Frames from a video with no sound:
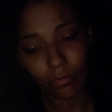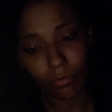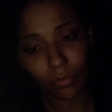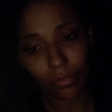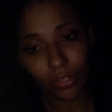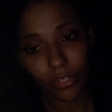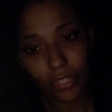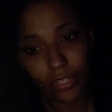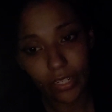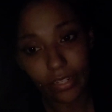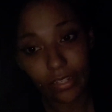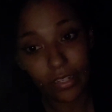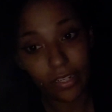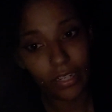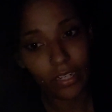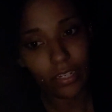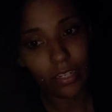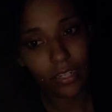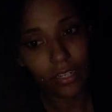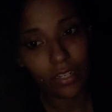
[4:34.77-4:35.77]
pretty
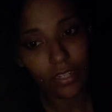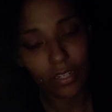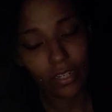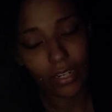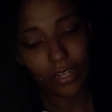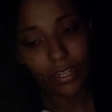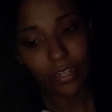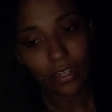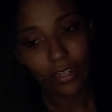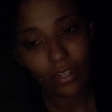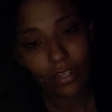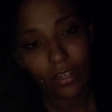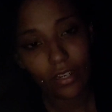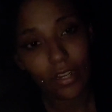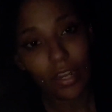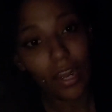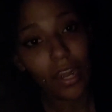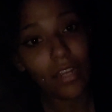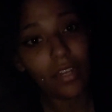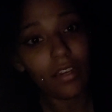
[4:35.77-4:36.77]
lately. Like
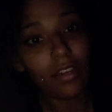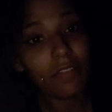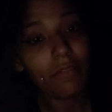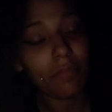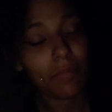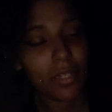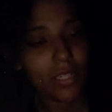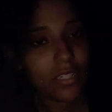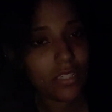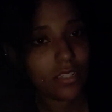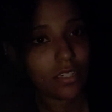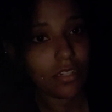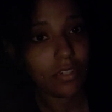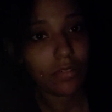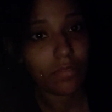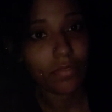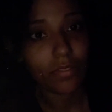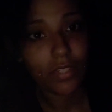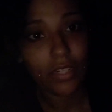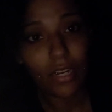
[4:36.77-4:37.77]
I love
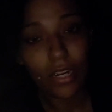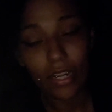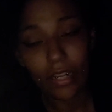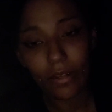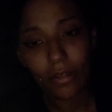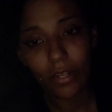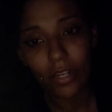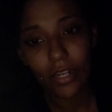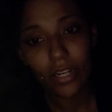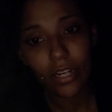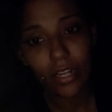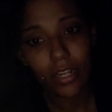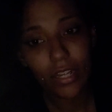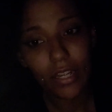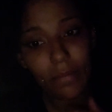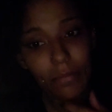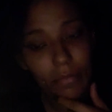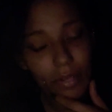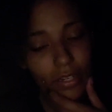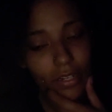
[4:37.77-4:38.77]
myself and I and I
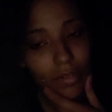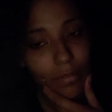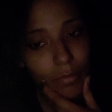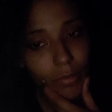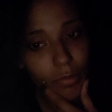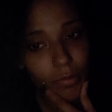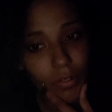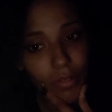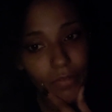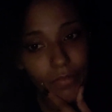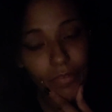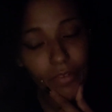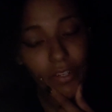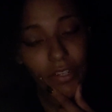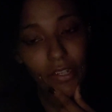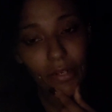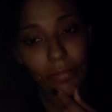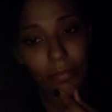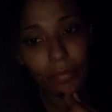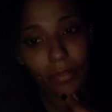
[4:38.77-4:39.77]
am my number one
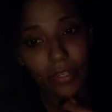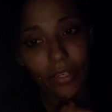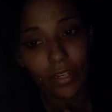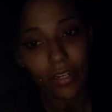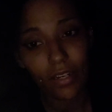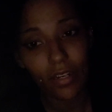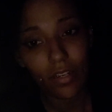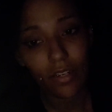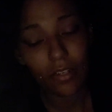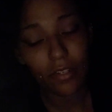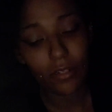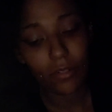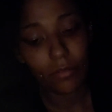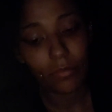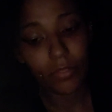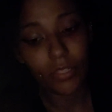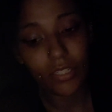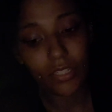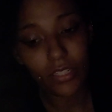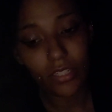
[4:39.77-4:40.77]
fan, but
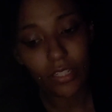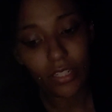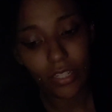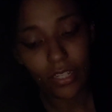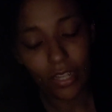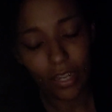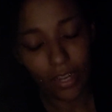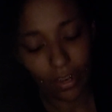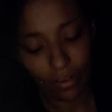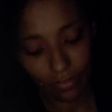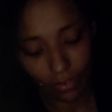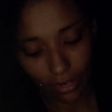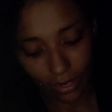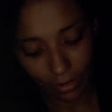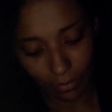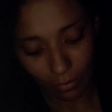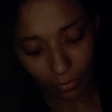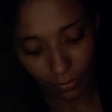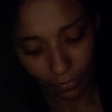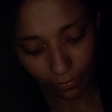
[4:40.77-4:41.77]
recently I have
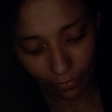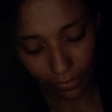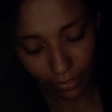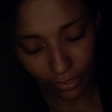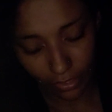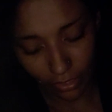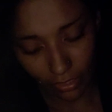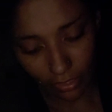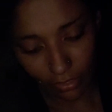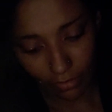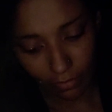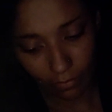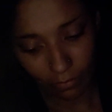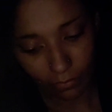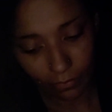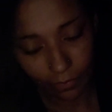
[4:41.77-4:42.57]
not been feeling